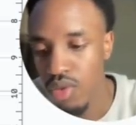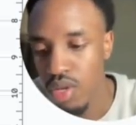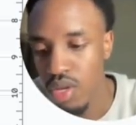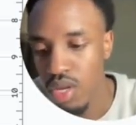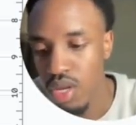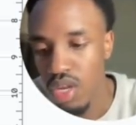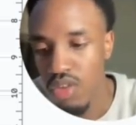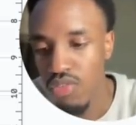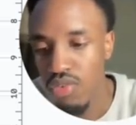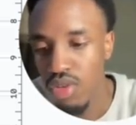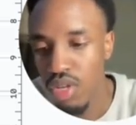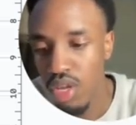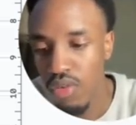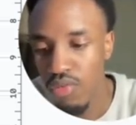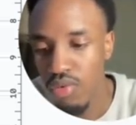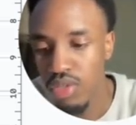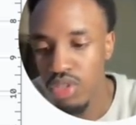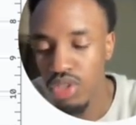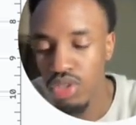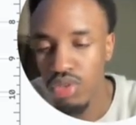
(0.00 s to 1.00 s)
If you
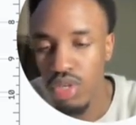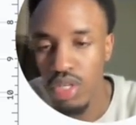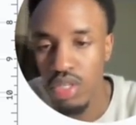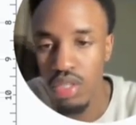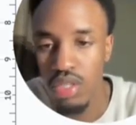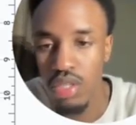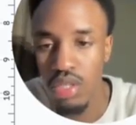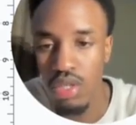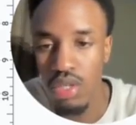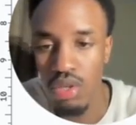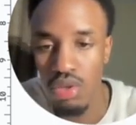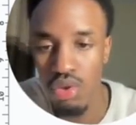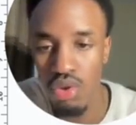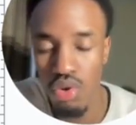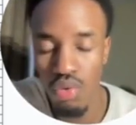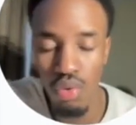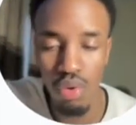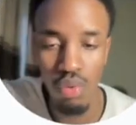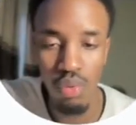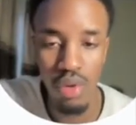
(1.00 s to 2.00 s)
leverage trend, you
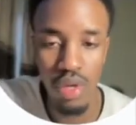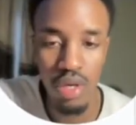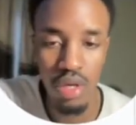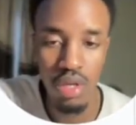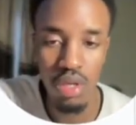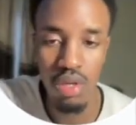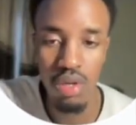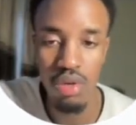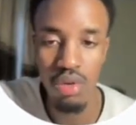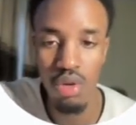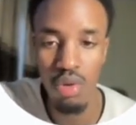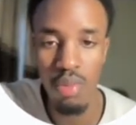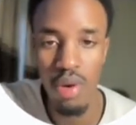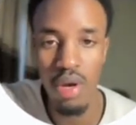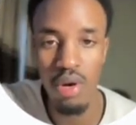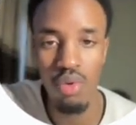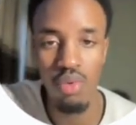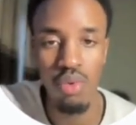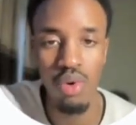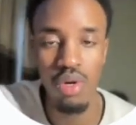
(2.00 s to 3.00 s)
will win no
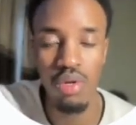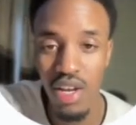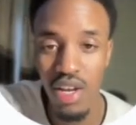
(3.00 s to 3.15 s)
matter what.